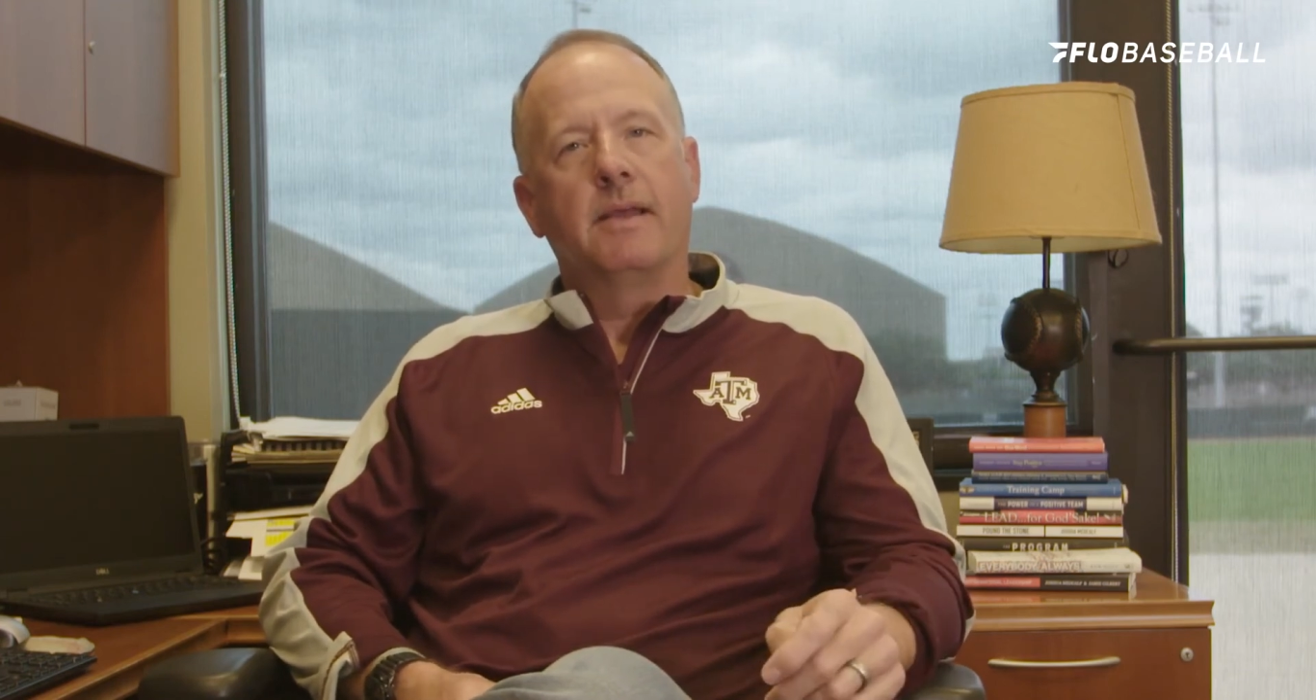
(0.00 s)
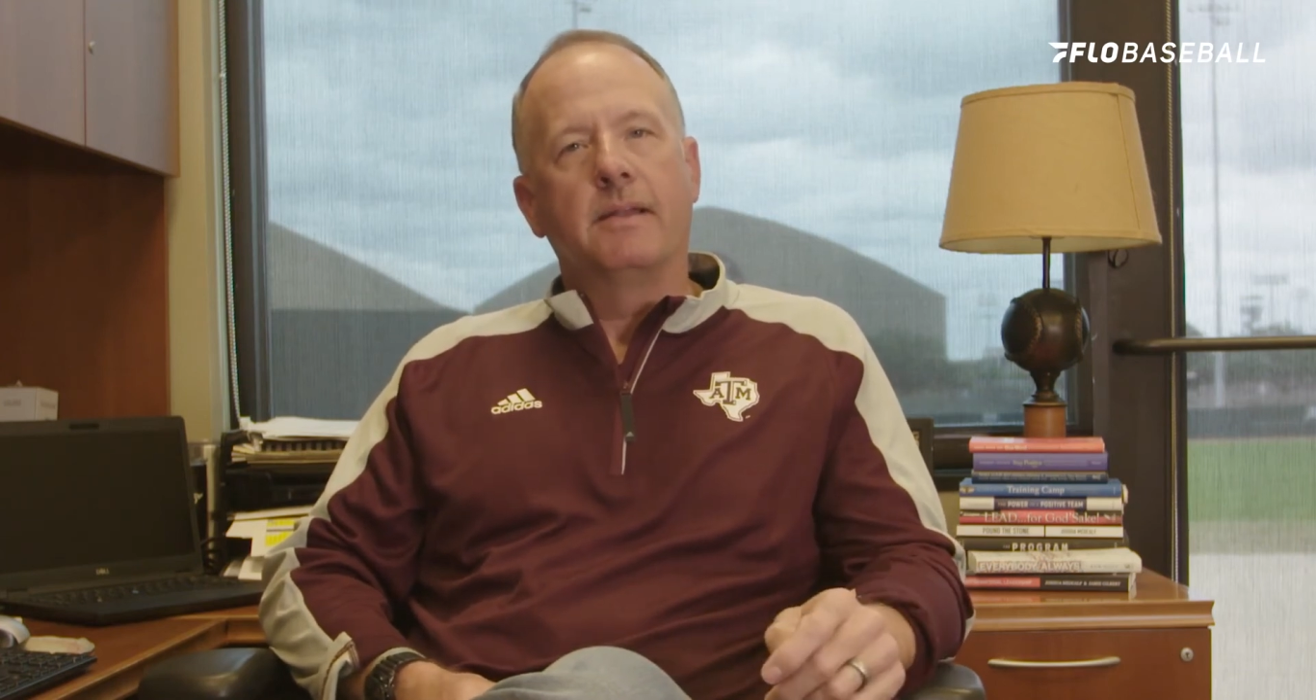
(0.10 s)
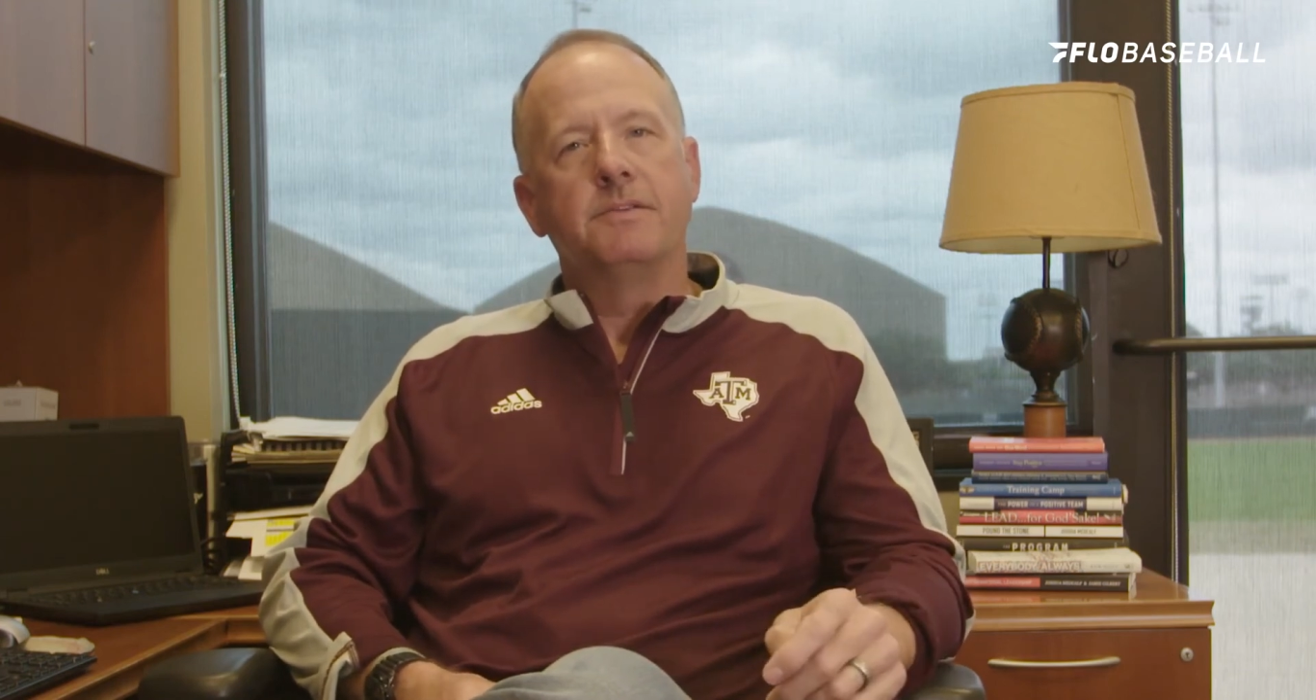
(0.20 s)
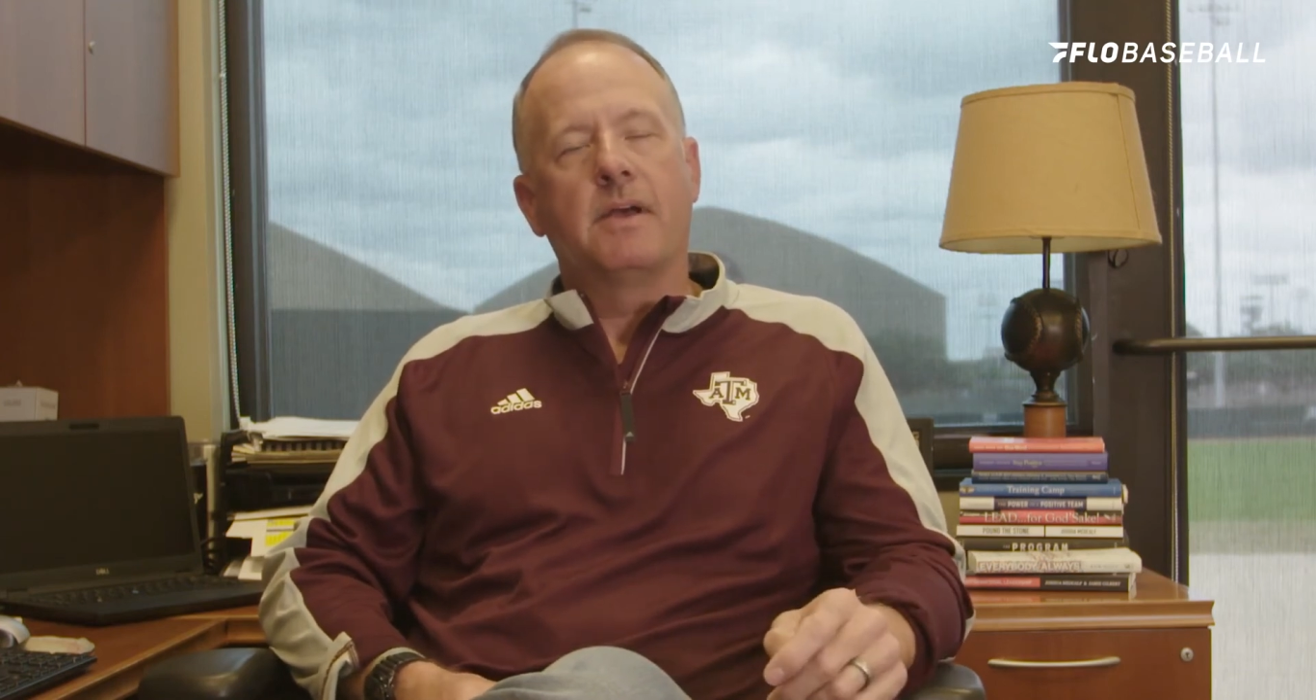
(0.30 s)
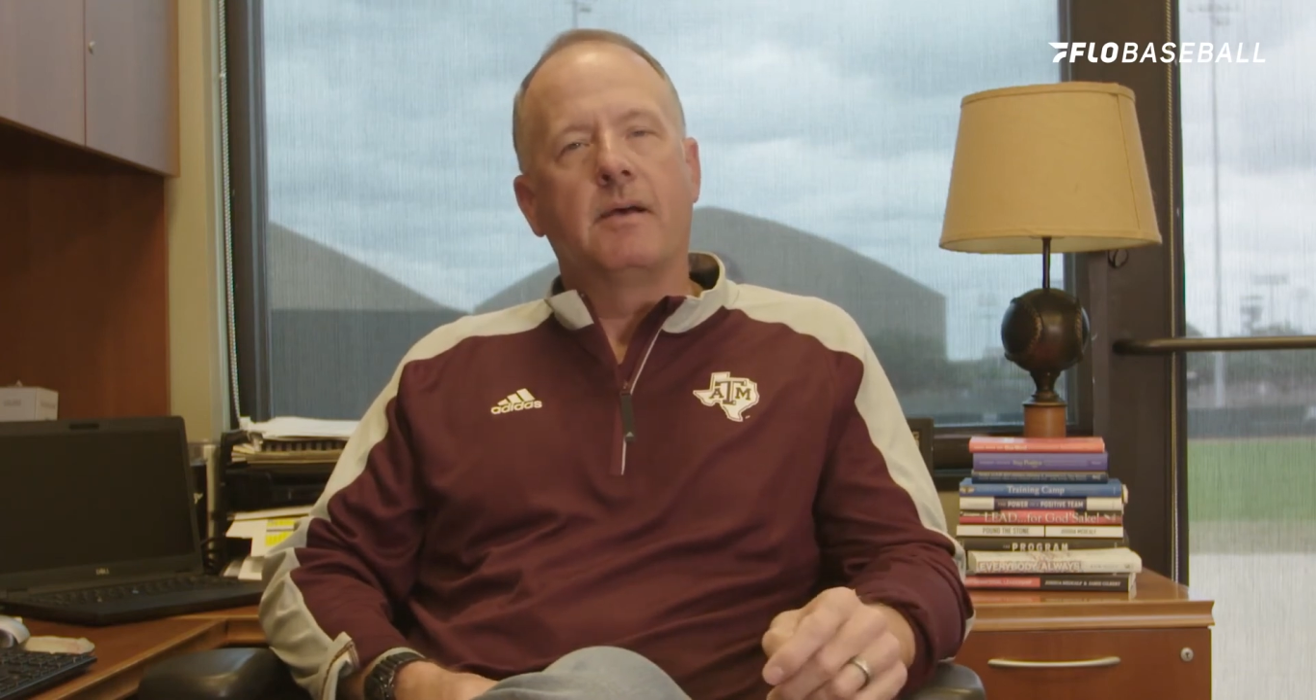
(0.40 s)
a
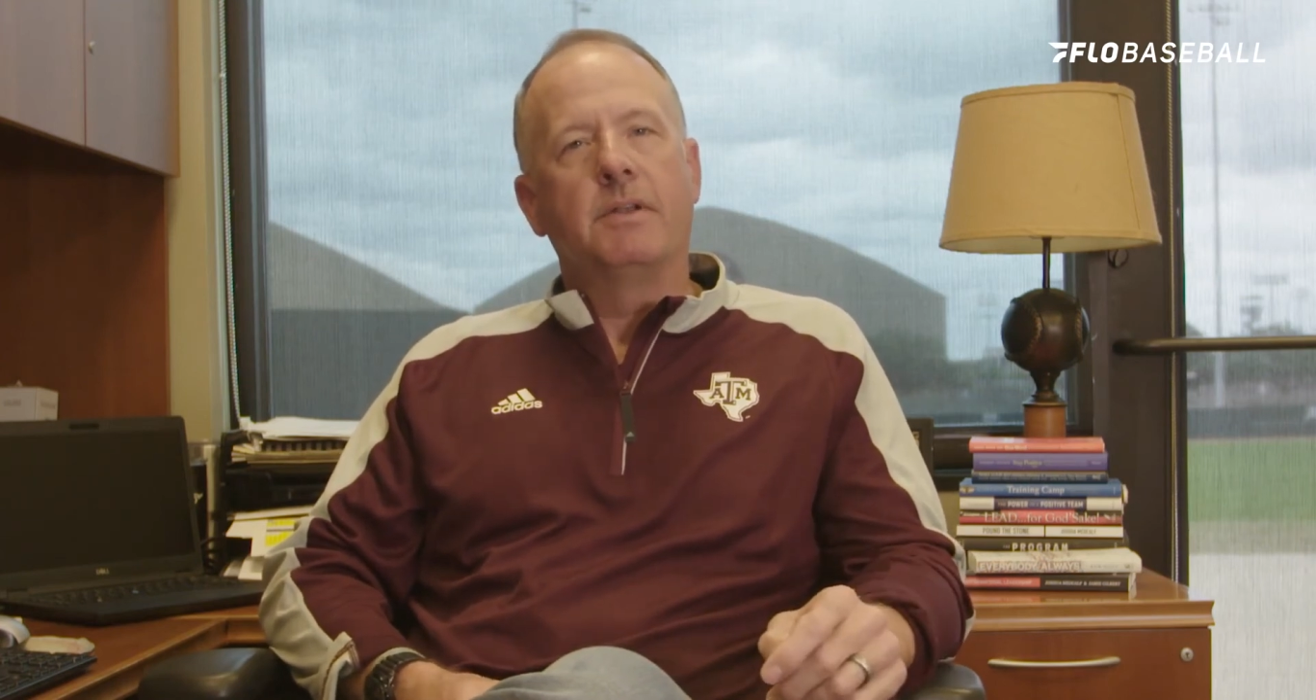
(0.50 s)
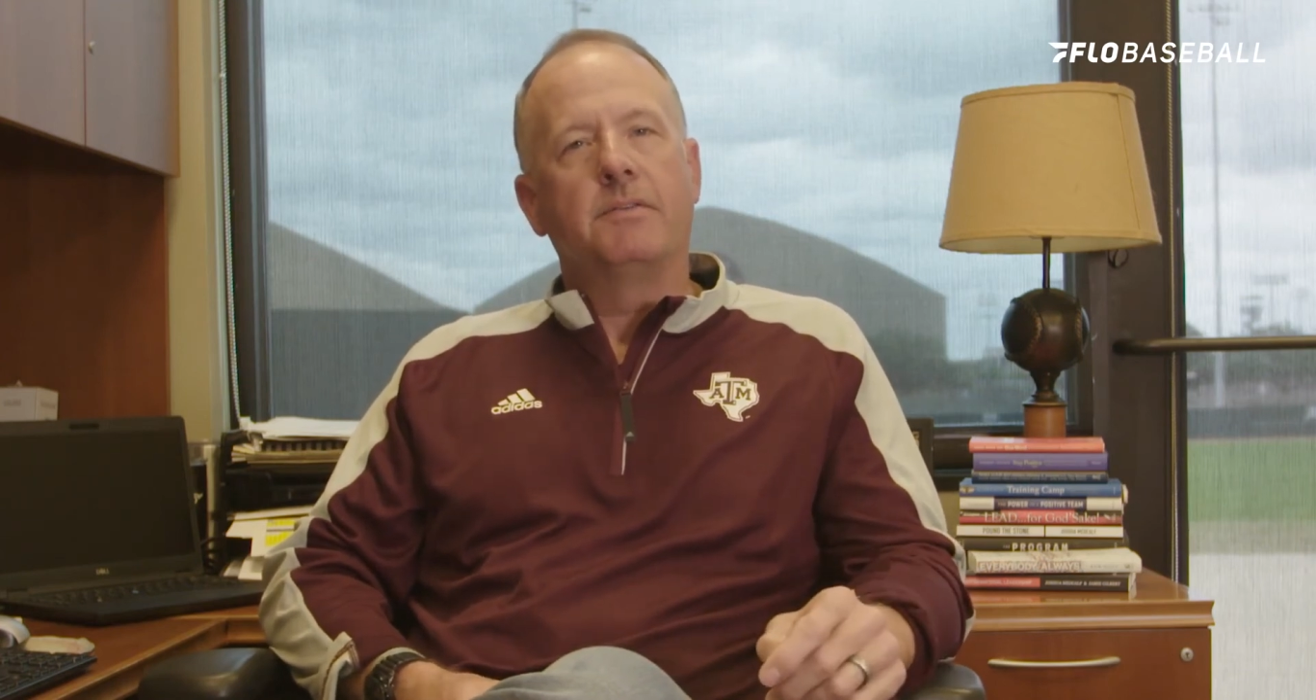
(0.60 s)
head job